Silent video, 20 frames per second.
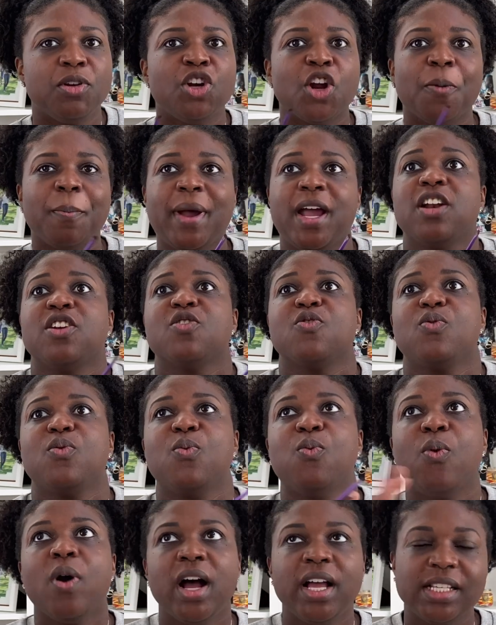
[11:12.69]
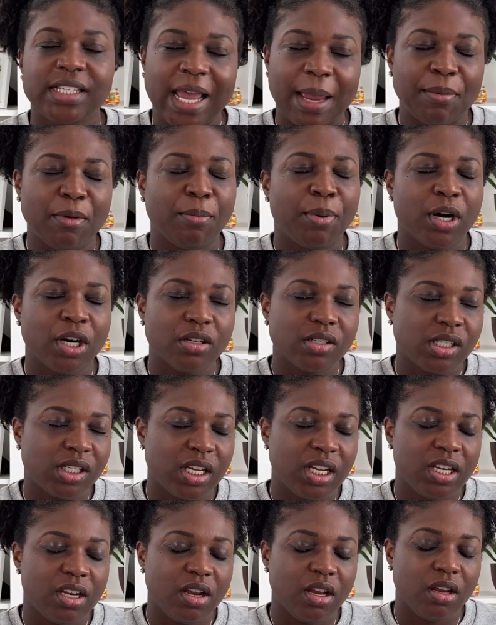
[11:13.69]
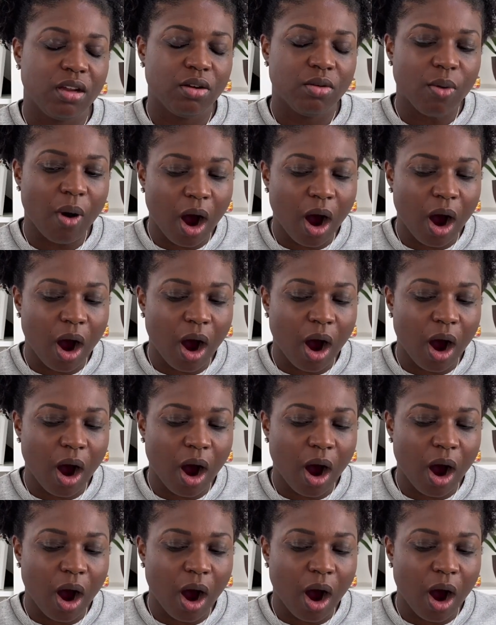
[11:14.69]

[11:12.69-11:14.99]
No matter what type of person you